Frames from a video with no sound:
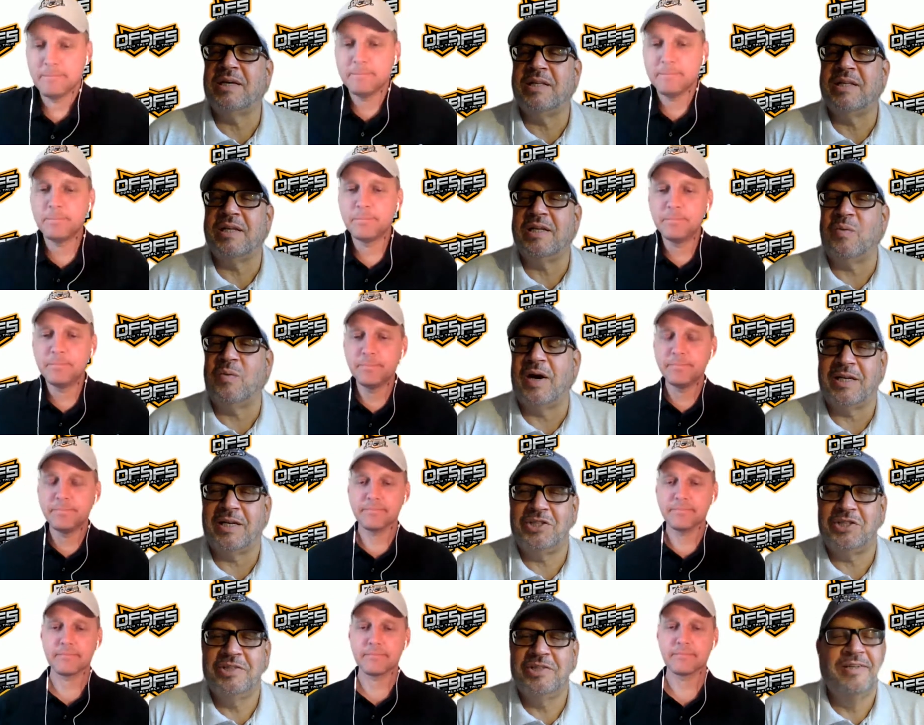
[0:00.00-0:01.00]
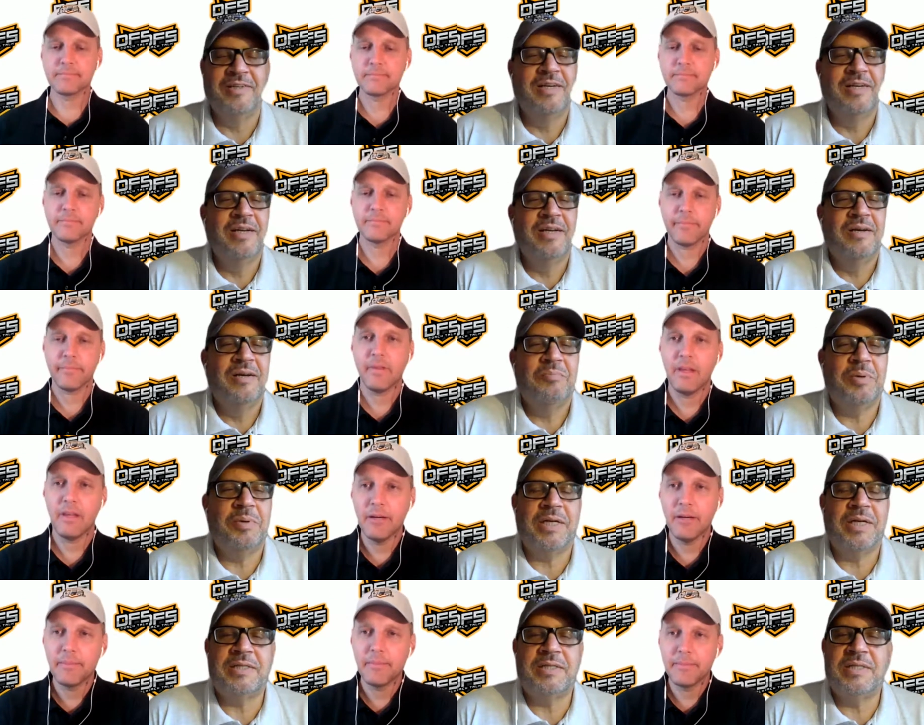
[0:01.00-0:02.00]
Speaker 1: was ugly to watch.
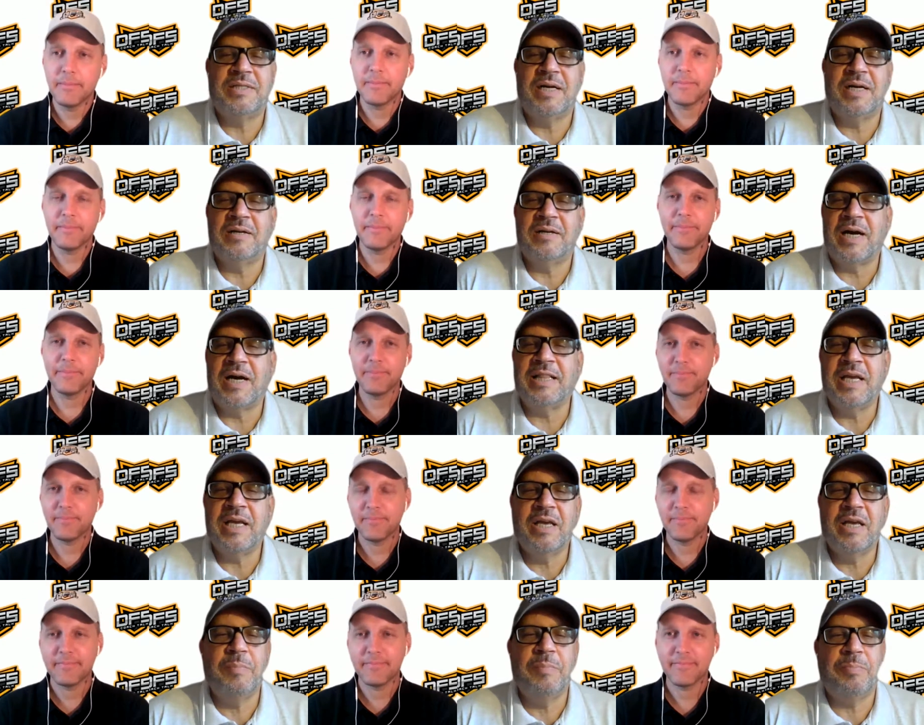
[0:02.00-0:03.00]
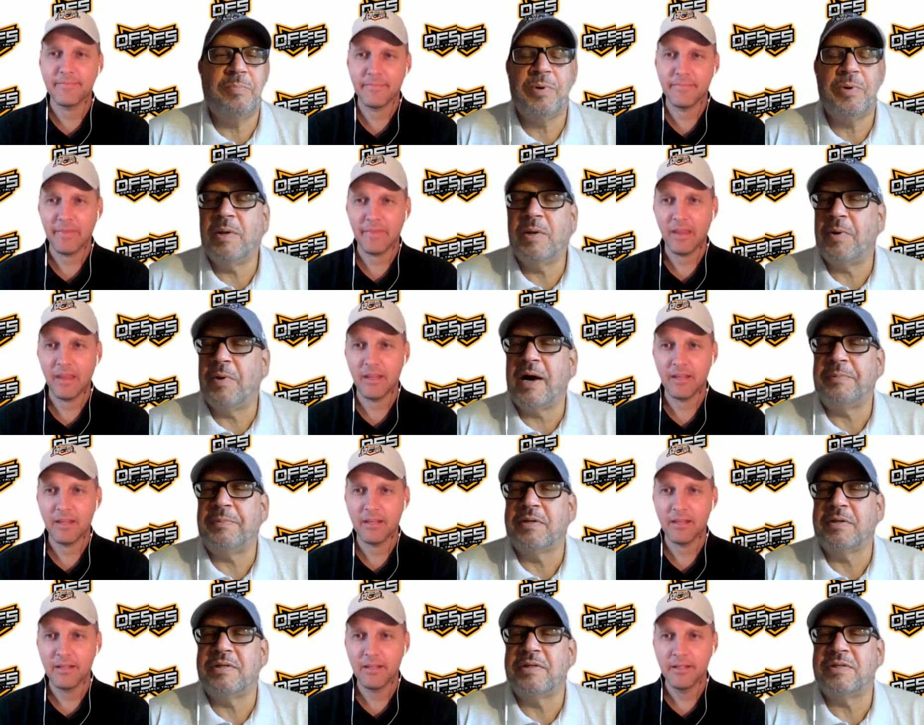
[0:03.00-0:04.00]
Yeah. yep. Uh, I think he'll be pretty
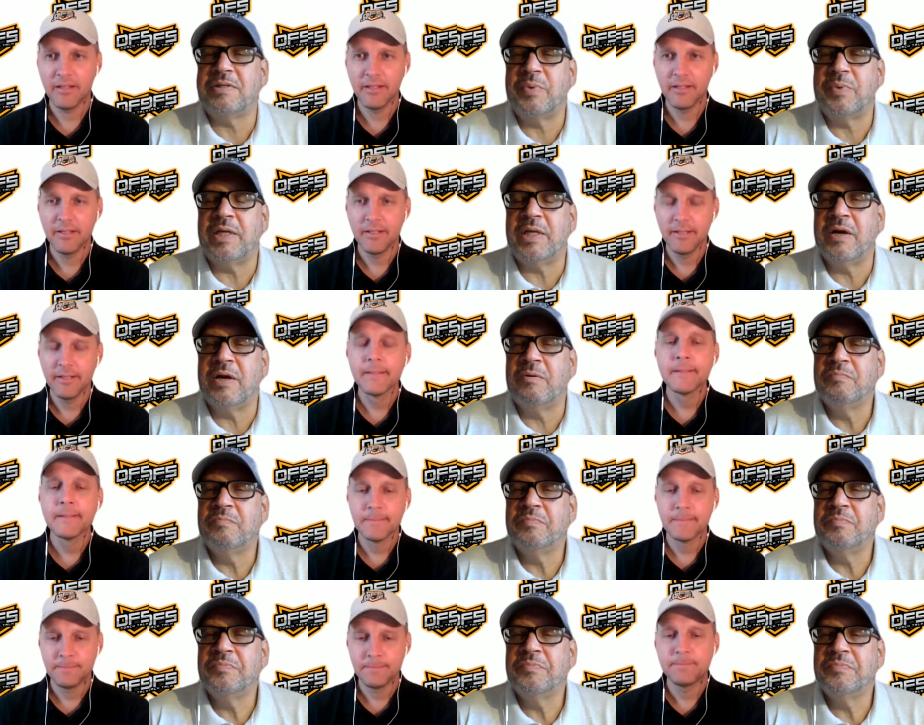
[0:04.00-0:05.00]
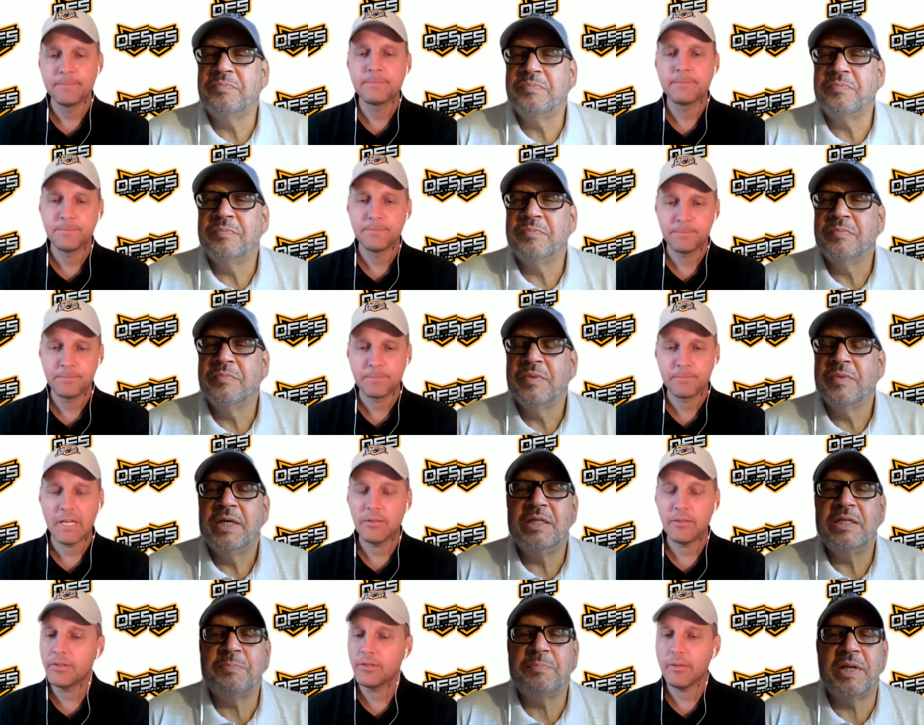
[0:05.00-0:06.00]
popular this week, though.
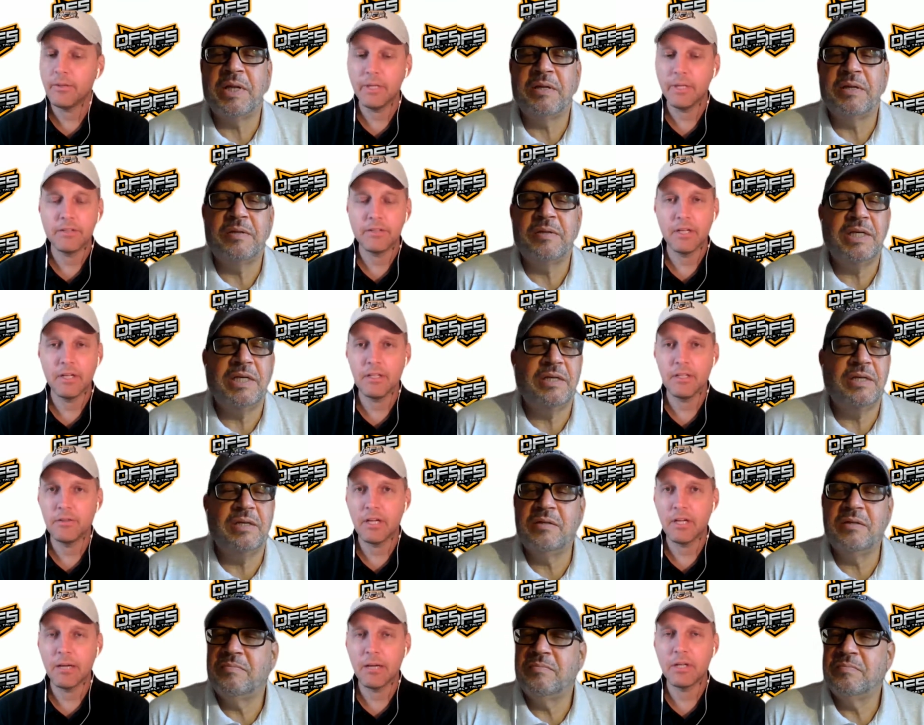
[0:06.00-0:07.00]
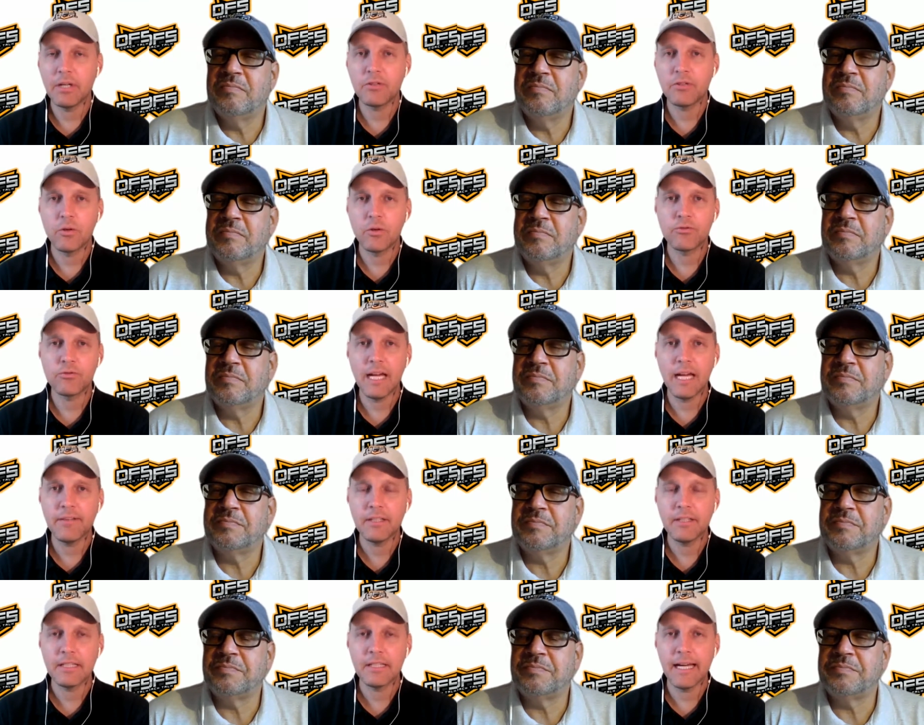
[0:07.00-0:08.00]
Speaker 2: I do too. I mean, t- you talk about total
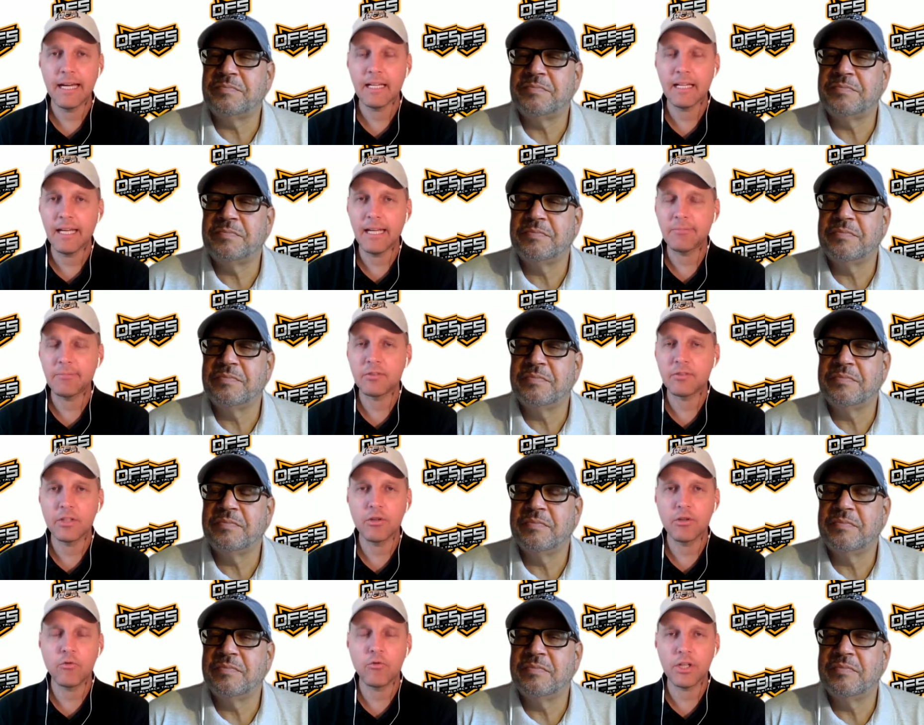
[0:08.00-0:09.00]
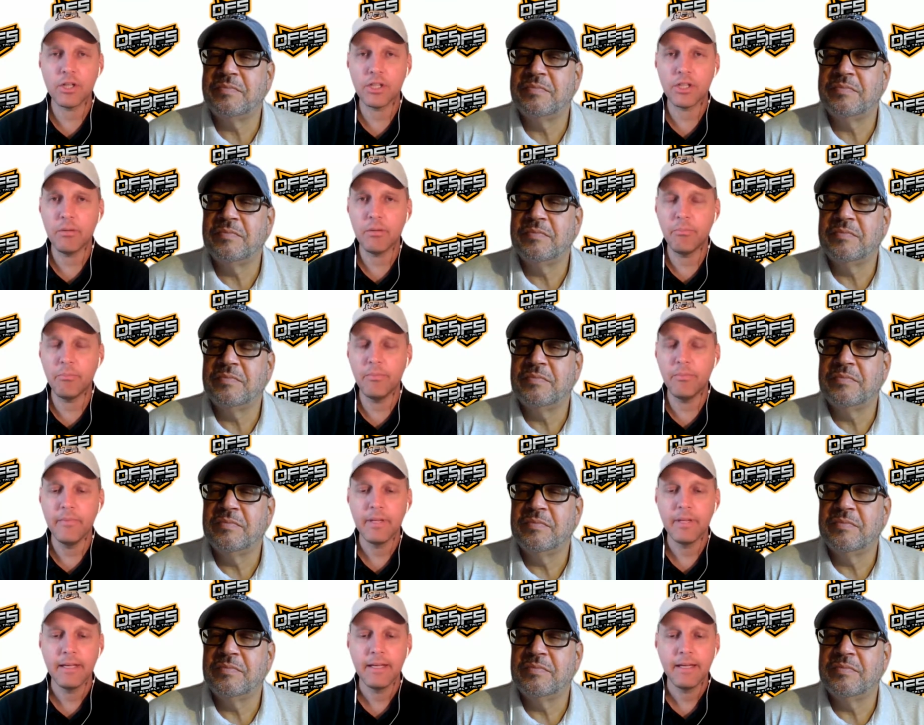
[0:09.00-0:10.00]
driving. The guy can absolutely crush it
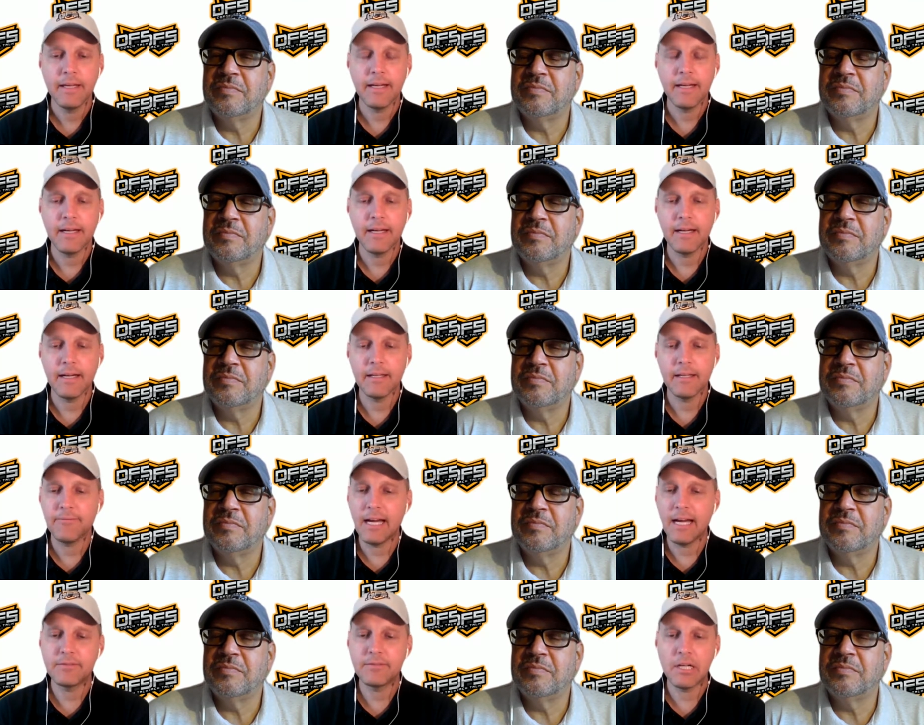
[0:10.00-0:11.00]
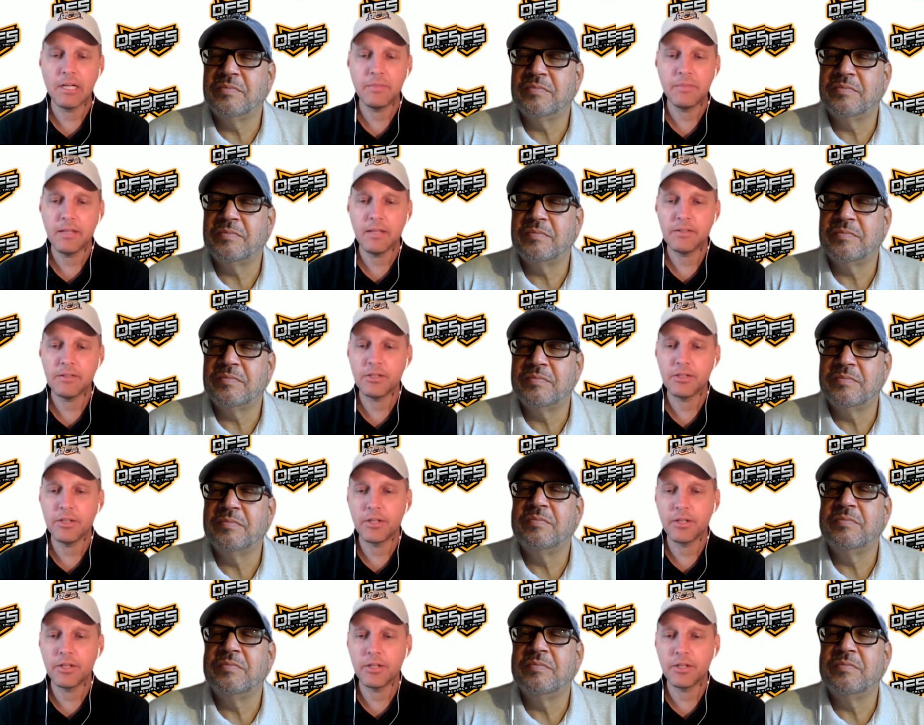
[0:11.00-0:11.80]
uh, five top tens